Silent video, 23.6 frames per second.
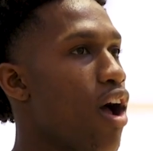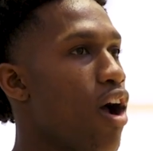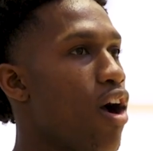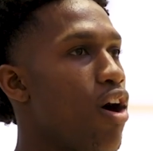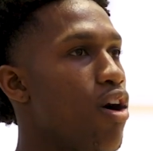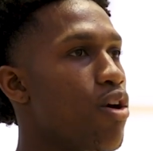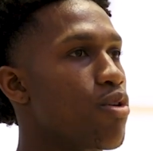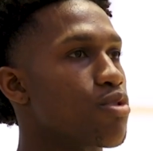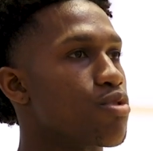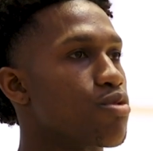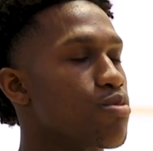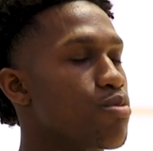I
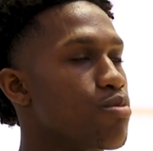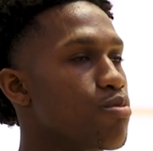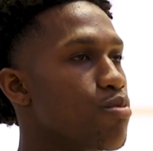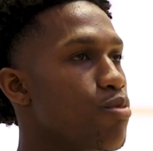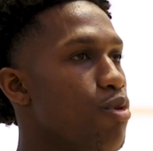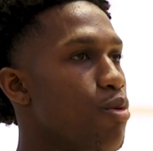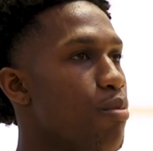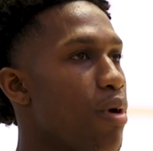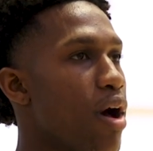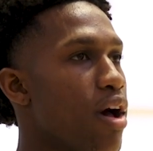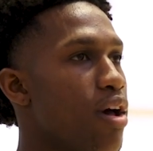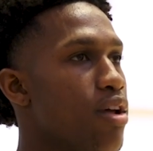always
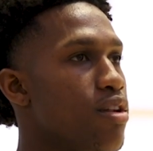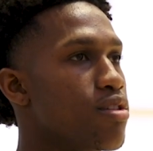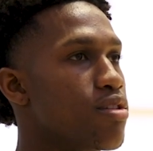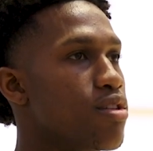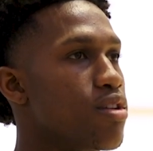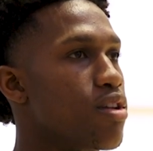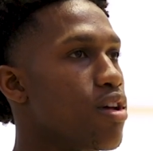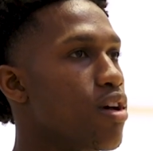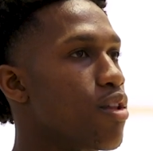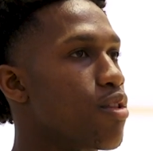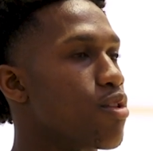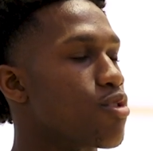remind
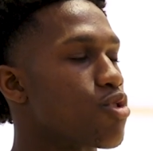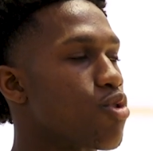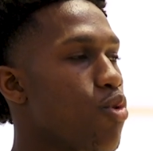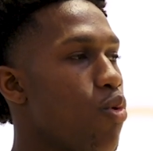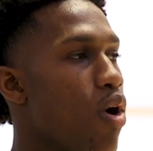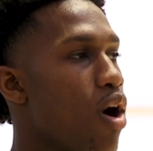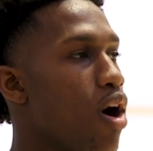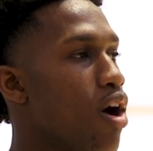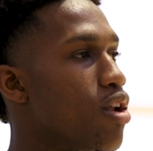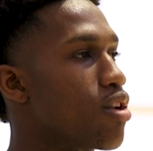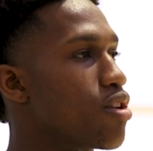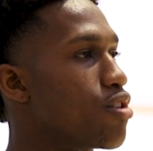the
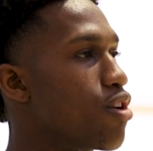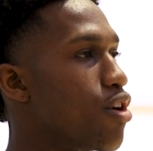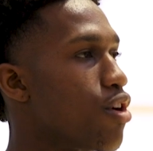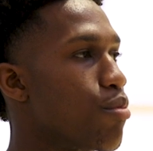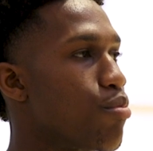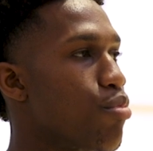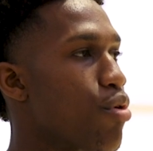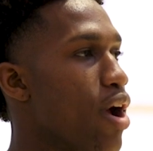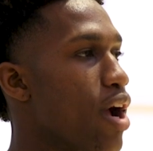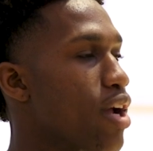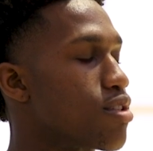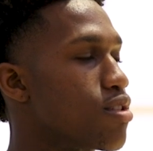squad
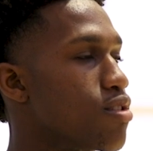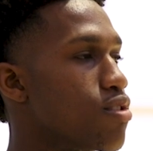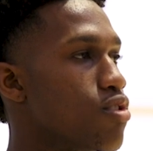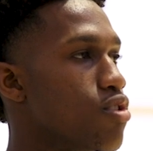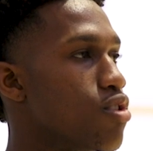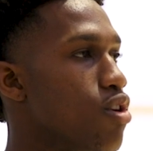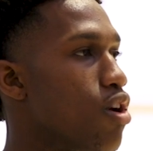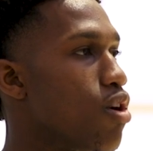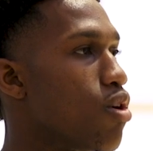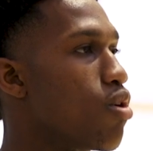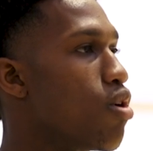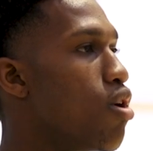during practice,
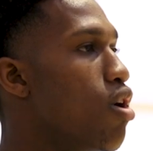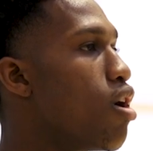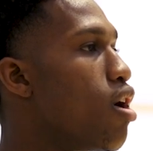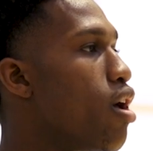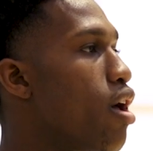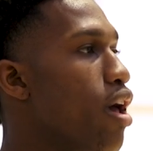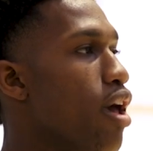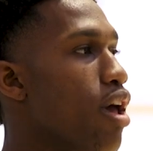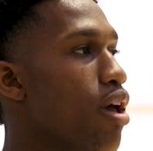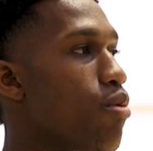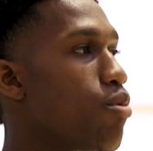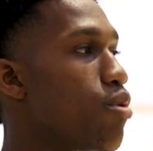you know,
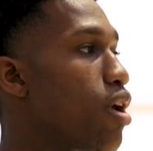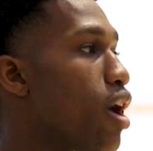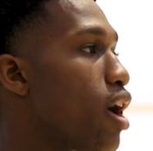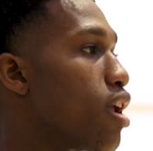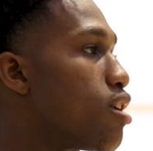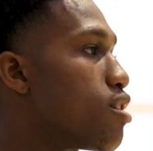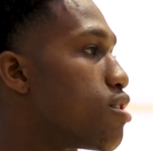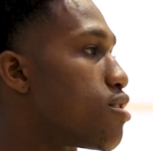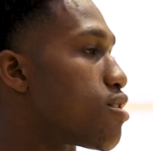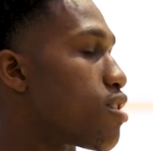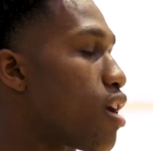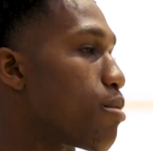hey, we
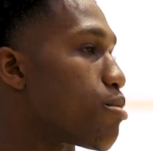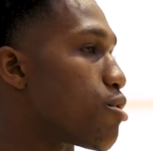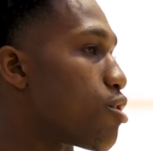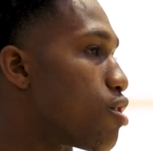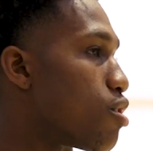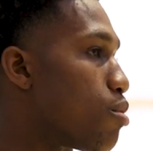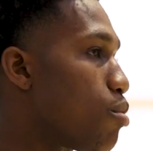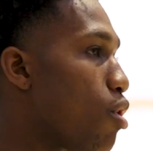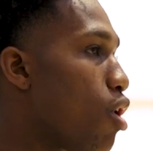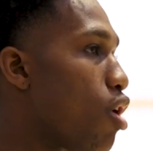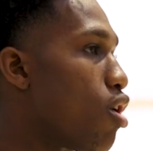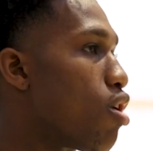got to stop
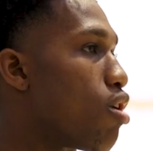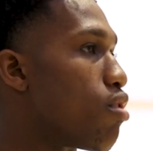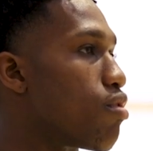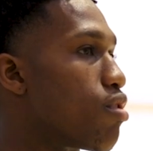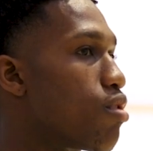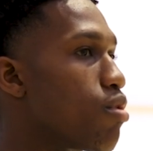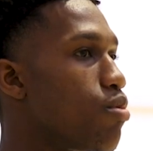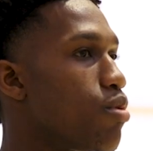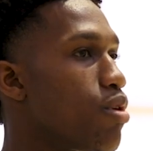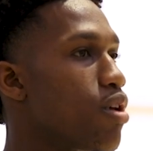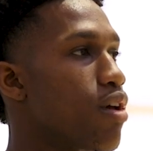turning the ball over.